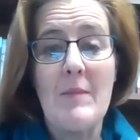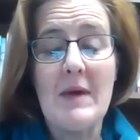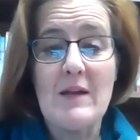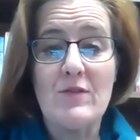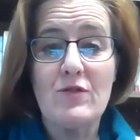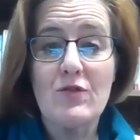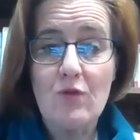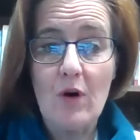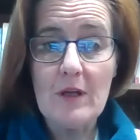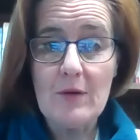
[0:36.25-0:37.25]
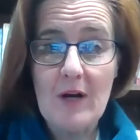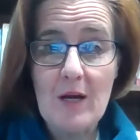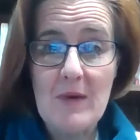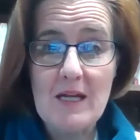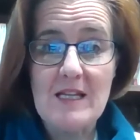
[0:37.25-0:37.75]
it is strongly
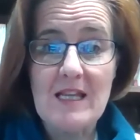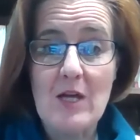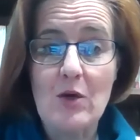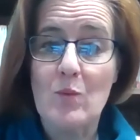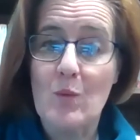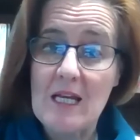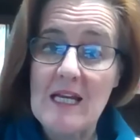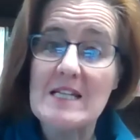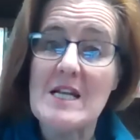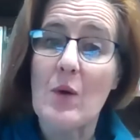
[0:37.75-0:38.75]
recommended that you read